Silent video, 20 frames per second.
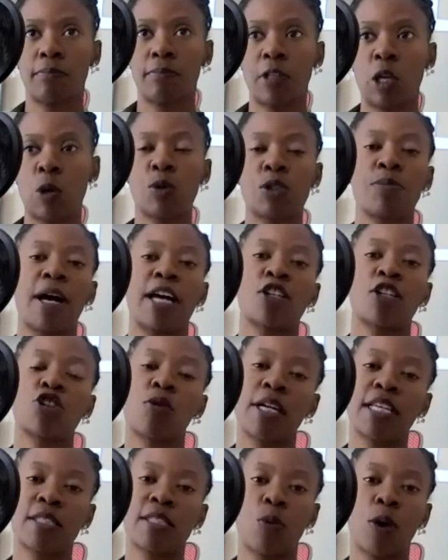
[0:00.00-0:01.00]
It was my
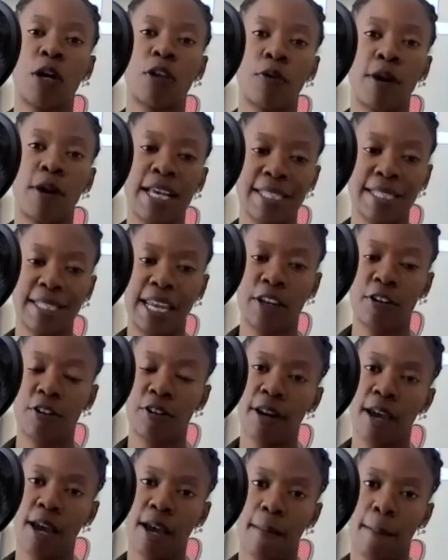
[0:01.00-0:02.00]
choice whether I stayed or
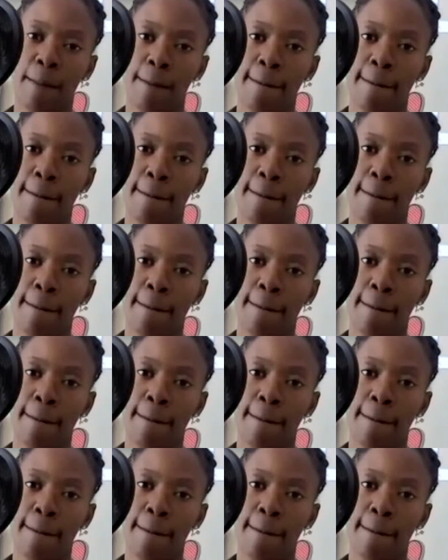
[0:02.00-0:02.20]
not.